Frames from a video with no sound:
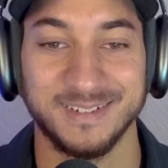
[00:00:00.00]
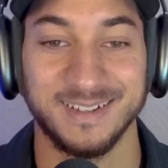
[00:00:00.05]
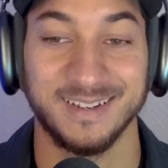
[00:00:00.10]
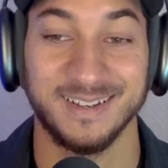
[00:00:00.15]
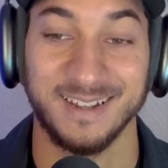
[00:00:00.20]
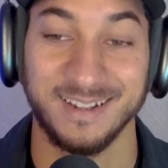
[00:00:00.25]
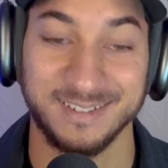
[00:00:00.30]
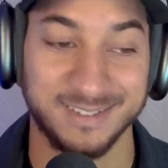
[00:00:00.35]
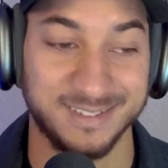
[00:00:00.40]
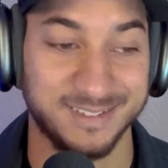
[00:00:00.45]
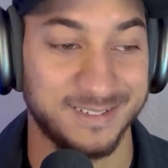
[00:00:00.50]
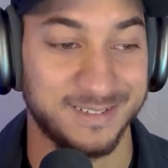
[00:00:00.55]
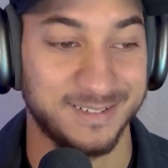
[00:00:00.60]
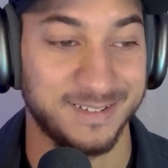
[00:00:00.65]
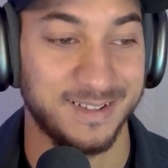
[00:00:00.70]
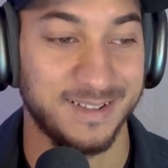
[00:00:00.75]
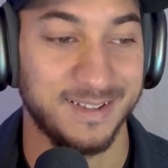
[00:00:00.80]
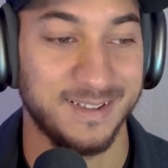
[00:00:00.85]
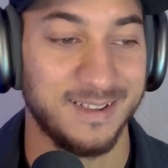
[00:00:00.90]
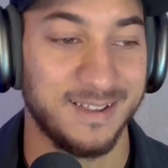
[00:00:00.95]
Nice.
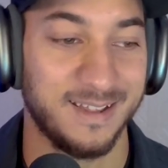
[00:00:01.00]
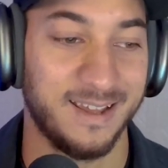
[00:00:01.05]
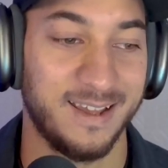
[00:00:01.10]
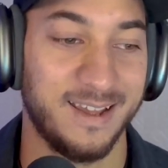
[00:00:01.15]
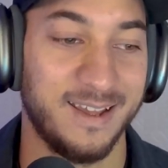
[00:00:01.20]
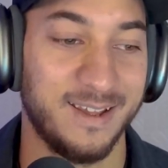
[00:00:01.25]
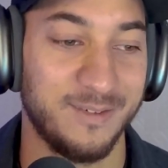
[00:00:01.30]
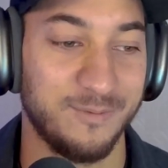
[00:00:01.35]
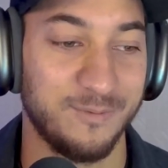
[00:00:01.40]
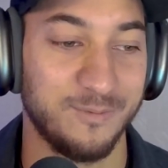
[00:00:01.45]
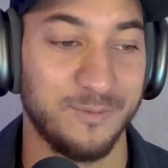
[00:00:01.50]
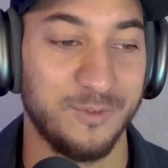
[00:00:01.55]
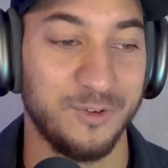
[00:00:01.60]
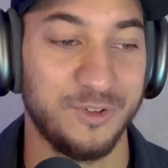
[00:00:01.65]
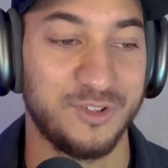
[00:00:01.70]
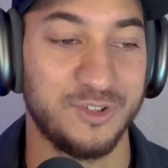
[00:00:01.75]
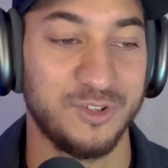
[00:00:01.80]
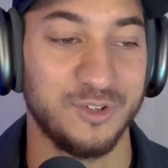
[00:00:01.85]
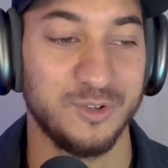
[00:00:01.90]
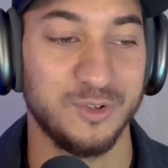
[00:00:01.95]

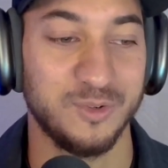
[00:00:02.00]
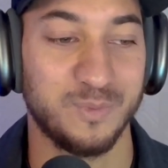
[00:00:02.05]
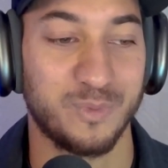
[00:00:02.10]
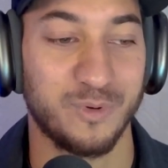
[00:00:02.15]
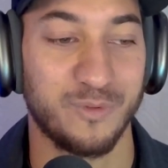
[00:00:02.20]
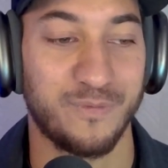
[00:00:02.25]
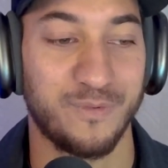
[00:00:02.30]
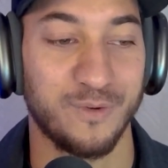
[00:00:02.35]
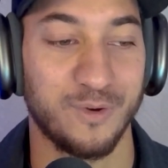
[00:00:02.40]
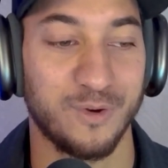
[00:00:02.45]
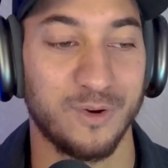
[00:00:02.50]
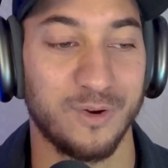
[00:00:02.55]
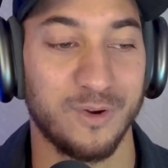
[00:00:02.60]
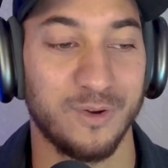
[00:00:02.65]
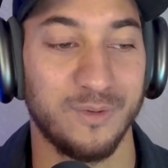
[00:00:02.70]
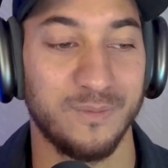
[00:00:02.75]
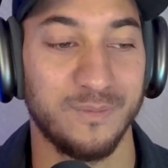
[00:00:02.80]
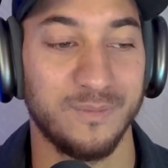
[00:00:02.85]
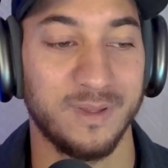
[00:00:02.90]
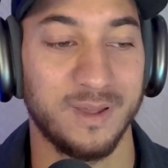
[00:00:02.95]
Would you
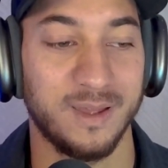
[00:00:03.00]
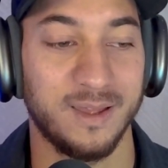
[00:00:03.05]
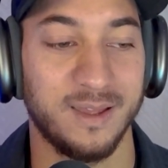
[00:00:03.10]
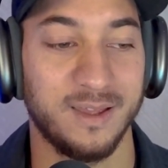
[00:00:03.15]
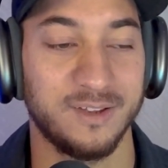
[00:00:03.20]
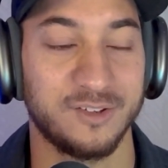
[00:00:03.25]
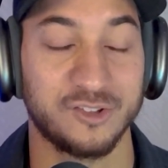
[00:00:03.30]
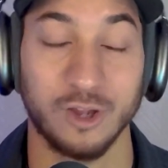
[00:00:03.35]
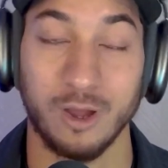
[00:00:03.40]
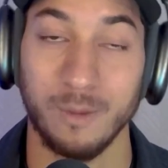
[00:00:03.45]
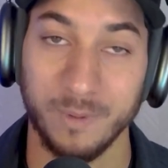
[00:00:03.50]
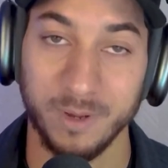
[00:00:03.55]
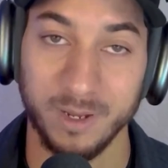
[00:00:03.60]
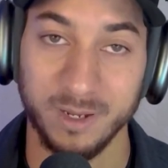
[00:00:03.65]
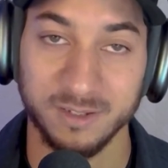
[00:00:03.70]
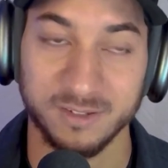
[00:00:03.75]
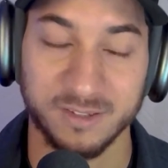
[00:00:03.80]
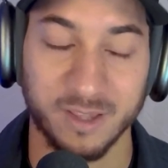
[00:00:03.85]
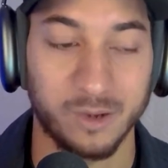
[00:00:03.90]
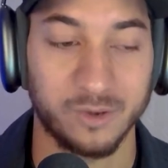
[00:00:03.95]
prefer
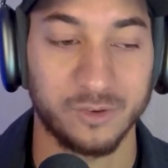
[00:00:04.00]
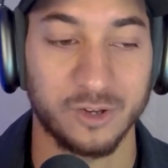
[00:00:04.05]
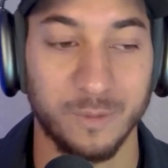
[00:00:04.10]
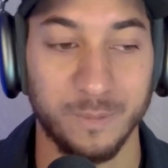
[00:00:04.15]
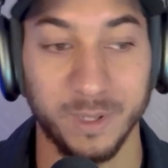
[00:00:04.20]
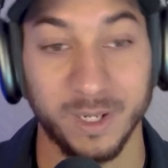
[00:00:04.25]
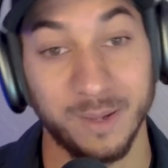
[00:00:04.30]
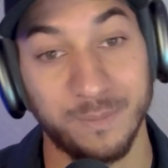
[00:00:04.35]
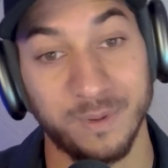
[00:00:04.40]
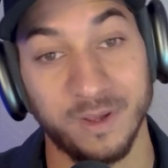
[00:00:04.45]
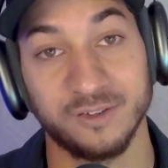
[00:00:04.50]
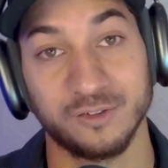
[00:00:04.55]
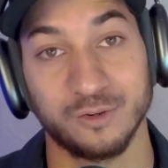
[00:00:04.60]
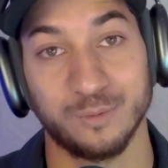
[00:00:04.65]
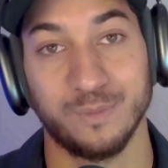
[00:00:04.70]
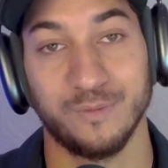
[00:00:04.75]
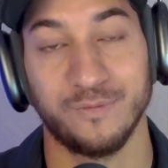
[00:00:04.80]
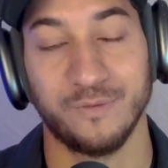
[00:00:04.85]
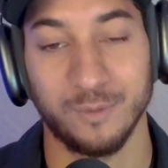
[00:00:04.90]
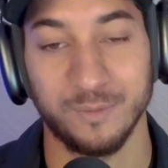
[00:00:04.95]
standard shopping campaigns or
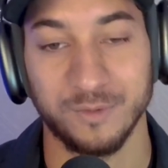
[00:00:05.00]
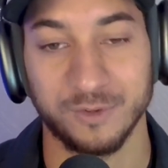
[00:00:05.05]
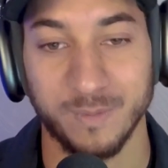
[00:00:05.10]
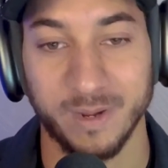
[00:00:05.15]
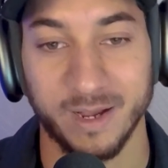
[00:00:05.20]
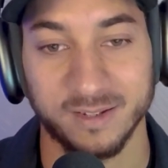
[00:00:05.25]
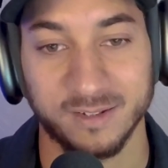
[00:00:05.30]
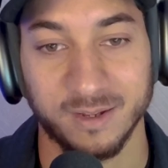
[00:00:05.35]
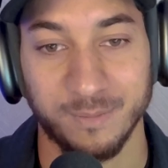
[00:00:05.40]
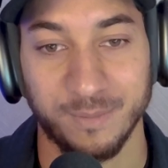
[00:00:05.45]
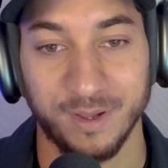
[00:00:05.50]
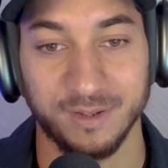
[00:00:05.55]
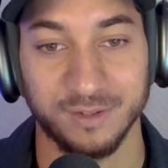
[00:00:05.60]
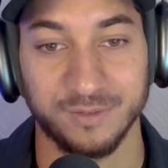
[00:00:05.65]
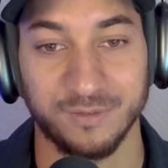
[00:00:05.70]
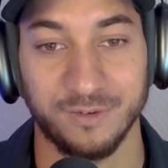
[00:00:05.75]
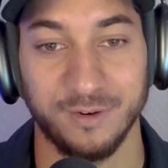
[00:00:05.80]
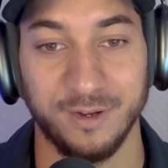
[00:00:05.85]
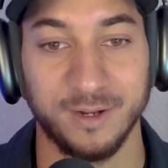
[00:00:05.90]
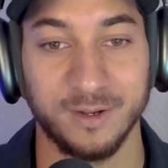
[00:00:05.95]
Performance Max campaigns
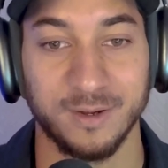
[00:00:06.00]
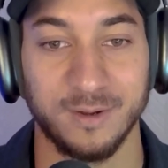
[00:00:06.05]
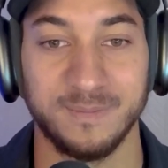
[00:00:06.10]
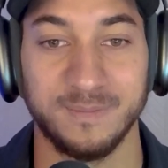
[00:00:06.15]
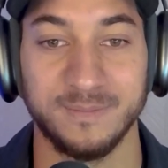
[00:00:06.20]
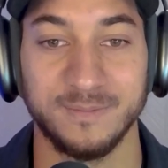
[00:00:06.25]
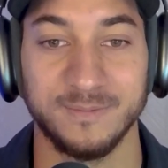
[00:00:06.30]
for ecom?